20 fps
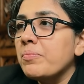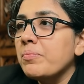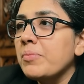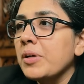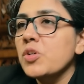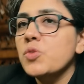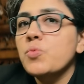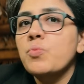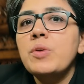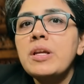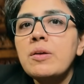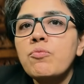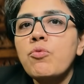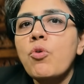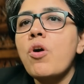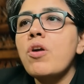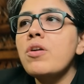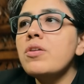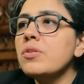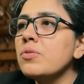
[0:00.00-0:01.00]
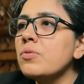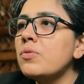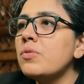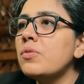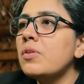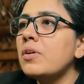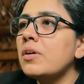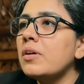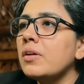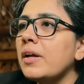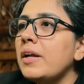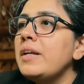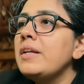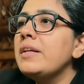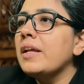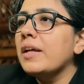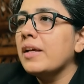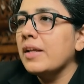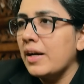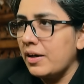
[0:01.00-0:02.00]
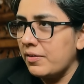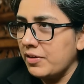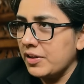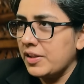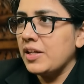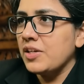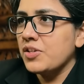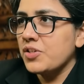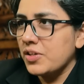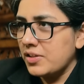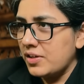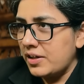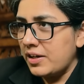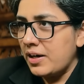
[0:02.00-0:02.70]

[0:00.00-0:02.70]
because we want to integrate with each other.